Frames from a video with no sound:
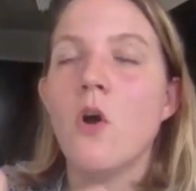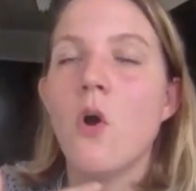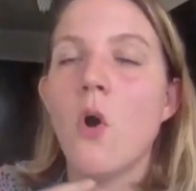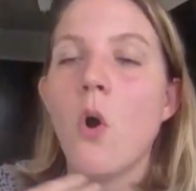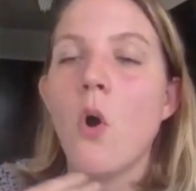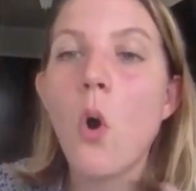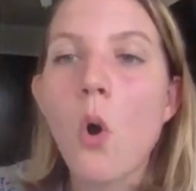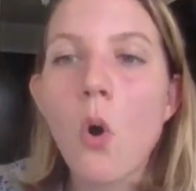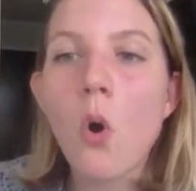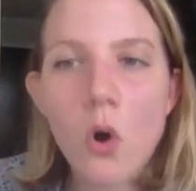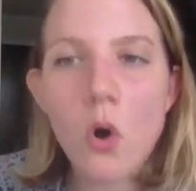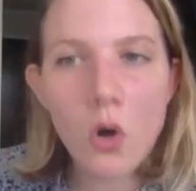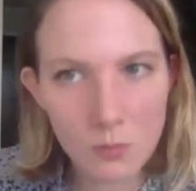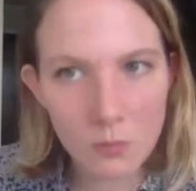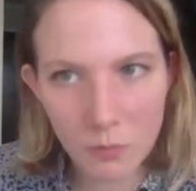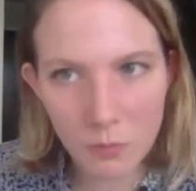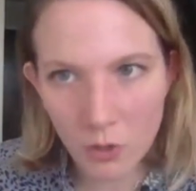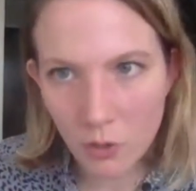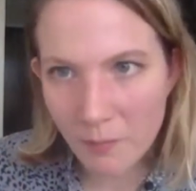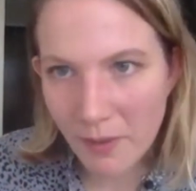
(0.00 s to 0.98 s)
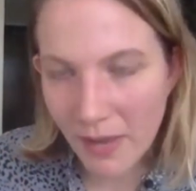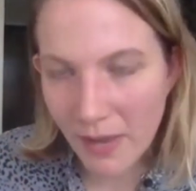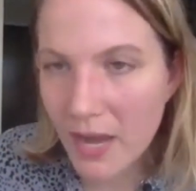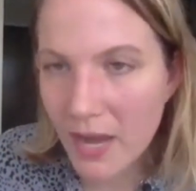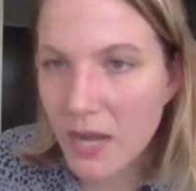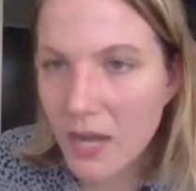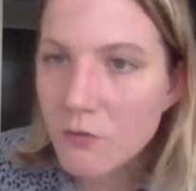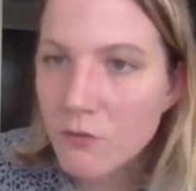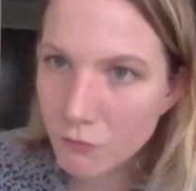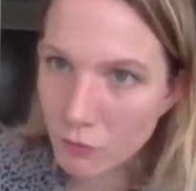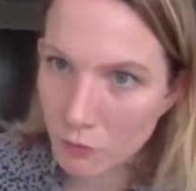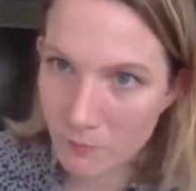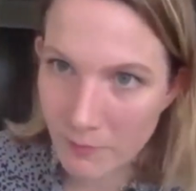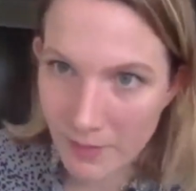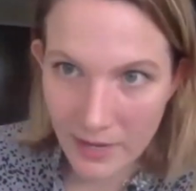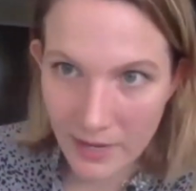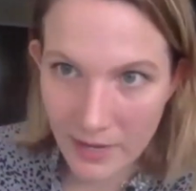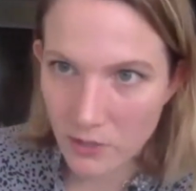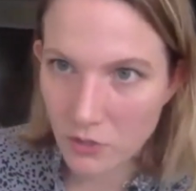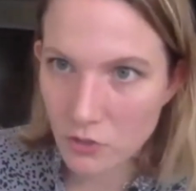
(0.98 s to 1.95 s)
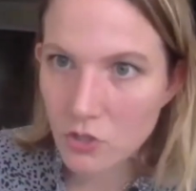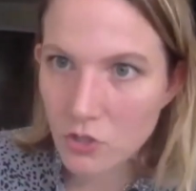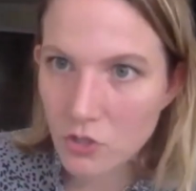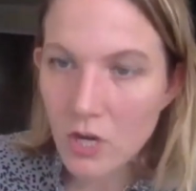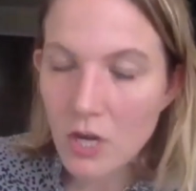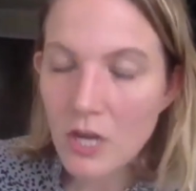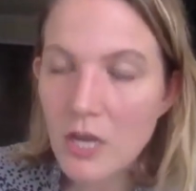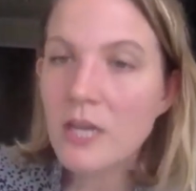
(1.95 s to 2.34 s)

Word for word: horrible, painful binge,